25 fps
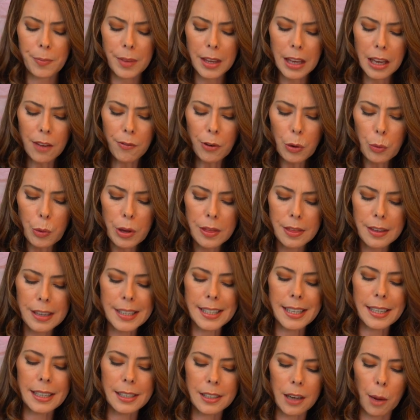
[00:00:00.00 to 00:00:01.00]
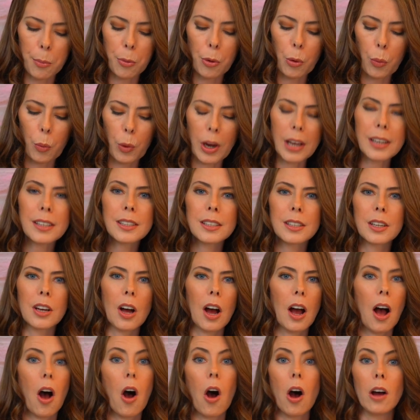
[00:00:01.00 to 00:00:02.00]
Even with this double whisk
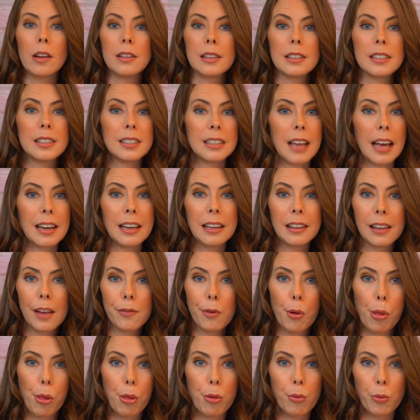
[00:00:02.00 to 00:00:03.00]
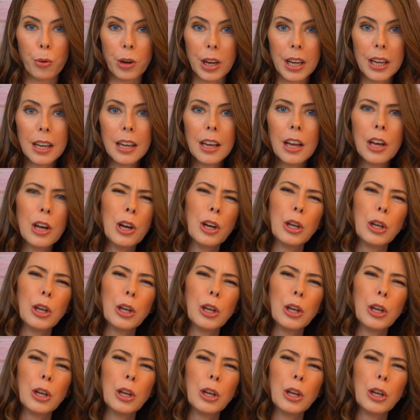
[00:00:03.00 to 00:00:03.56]
on setting level 3,